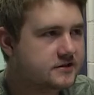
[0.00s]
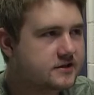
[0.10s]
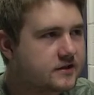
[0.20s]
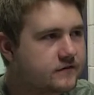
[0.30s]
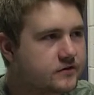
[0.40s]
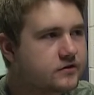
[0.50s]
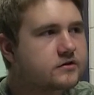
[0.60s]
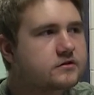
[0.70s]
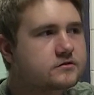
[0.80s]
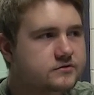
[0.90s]
Instead of the
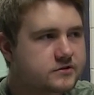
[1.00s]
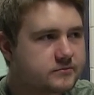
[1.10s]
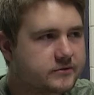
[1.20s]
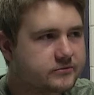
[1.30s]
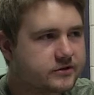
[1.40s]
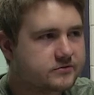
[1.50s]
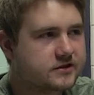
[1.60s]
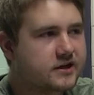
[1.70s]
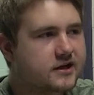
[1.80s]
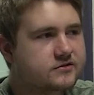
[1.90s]
girl losing the memory, it was
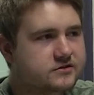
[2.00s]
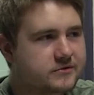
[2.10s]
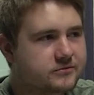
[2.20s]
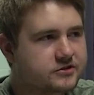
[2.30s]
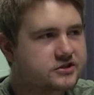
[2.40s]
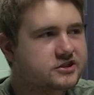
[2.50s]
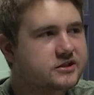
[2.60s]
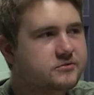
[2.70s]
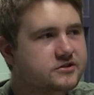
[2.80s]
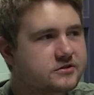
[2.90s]
the guy losing the memory, and
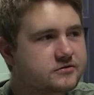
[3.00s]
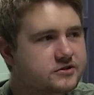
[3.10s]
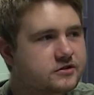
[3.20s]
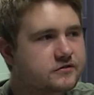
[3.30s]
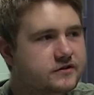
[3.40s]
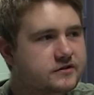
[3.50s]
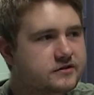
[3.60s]
she was the servant,